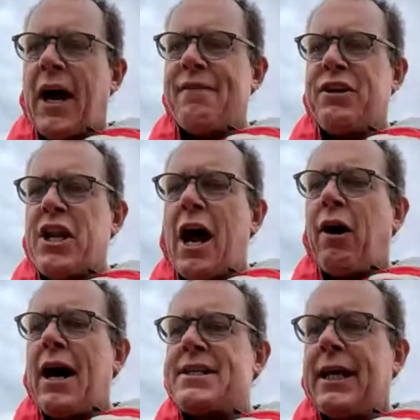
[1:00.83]
I have
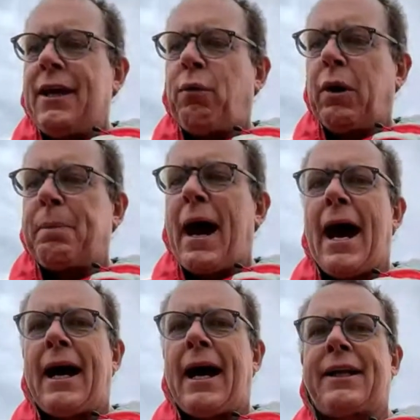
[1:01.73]
no idea what
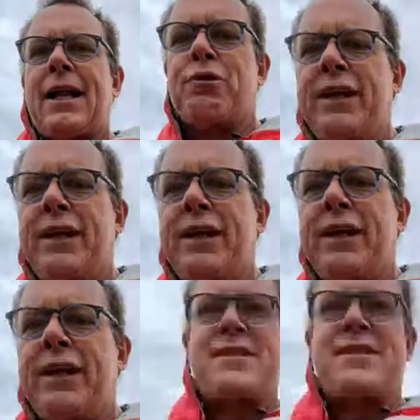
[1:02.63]
park number it is,
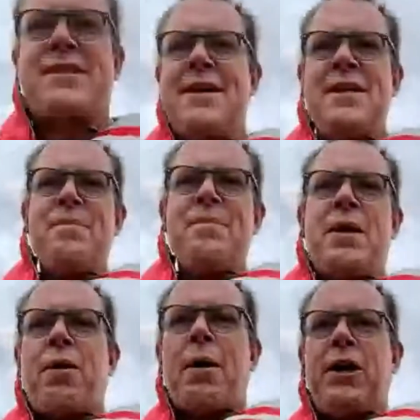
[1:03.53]
but you're
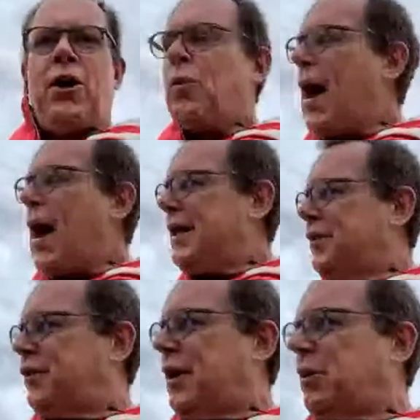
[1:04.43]
probably all waiting to
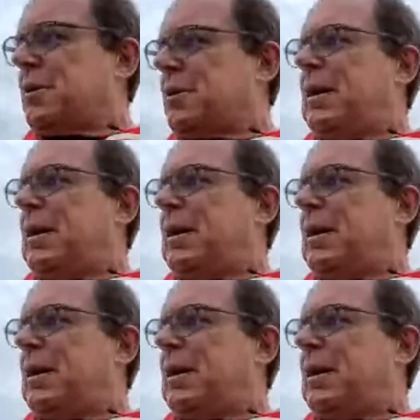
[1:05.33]
see what the